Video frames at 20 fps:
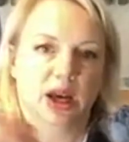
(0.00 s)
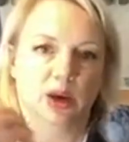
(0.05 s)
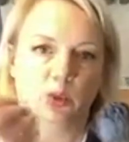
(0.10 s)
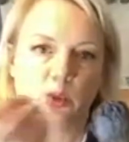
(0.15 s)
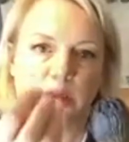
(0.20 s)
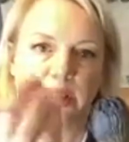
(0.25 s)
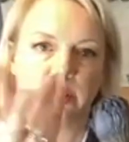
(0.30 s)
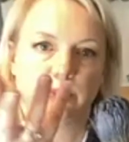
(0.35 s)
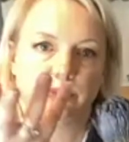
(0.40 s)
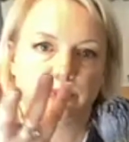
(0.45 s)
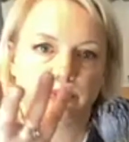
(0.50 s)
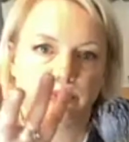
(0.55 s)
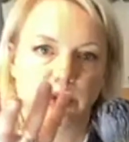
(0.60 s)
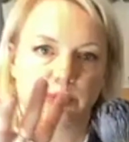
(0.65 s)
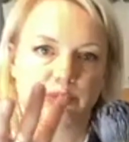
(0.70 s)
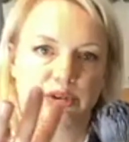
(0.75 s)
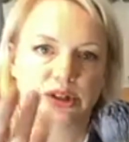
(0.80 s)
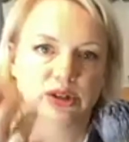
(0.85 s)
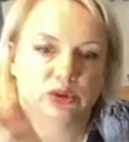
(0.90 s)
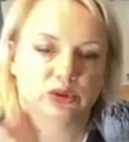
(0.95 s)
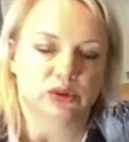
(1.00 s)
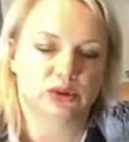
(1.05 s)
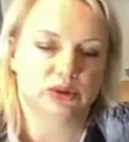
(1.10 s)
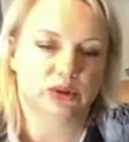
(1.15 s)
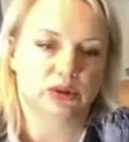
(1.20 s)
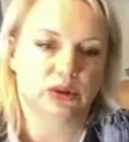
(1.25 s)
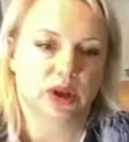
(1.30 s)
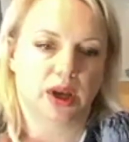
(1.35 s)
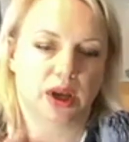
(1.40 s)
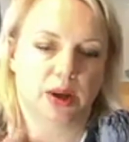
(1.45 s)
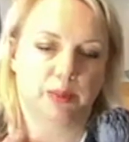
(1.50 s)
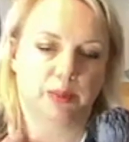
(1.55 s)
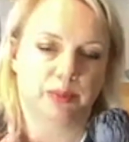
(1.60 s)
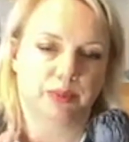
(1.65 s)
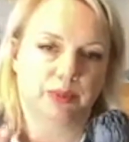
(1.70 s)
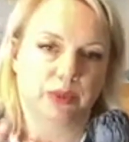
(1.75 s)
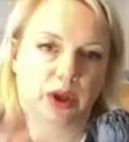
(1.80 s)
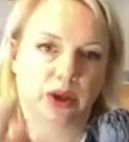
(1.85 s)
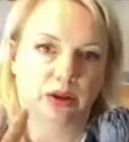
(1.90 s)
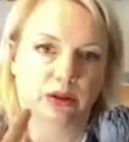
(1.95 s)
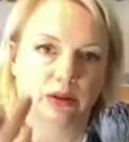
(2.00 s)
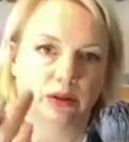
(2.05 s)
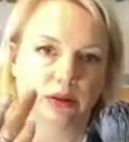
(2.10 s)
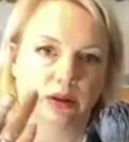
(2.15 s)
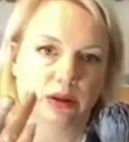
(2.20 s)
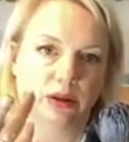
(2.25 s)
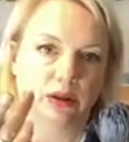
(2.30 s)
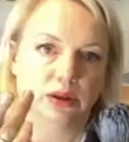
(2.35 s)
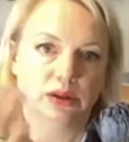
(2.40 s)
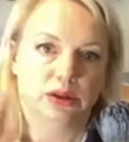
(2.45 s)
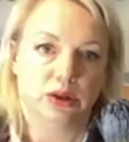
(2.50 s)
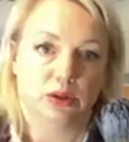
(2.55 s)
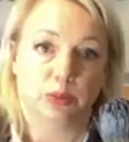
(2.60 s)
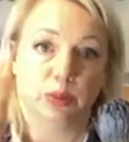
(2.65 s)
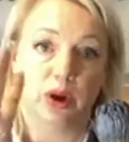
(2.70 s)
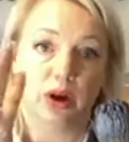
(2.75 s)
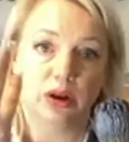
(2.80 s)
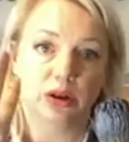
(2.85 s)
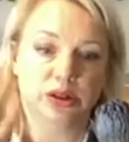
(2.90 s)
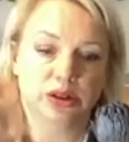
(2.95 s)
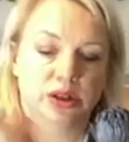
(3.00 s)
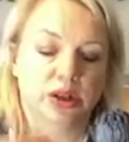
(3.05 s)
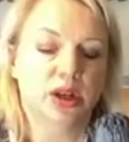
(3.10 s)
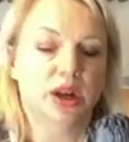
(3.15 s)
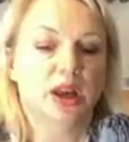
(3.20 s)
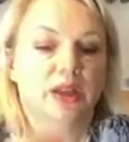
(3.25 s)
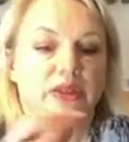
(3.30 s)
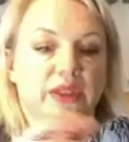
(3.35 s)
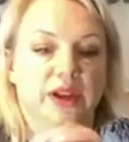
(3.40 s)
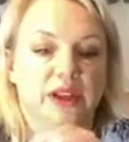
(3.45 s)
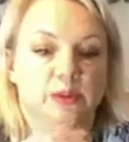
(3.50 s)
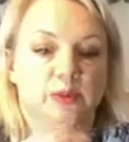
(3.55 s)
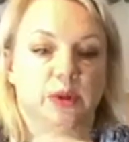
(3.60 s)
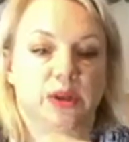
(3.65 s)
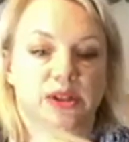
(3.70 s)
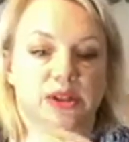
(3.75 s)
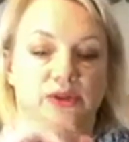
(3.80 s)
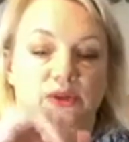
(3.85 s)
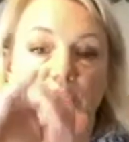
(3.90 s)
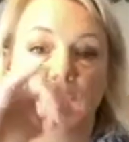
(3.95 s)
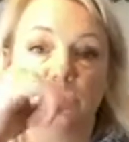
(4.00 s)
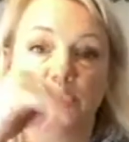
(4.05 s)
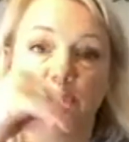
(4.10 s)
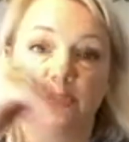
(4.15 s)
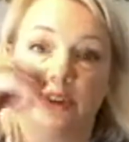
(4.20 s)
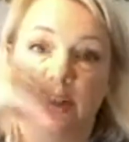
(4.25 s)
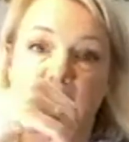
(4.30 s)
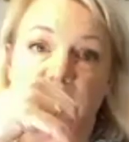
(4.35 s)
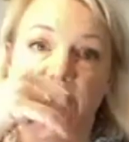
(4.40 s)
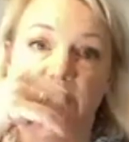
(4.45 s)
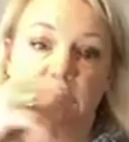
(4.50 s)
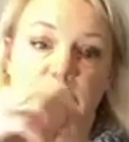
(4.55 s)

where the bristles sort of part. That's because they've got a filler in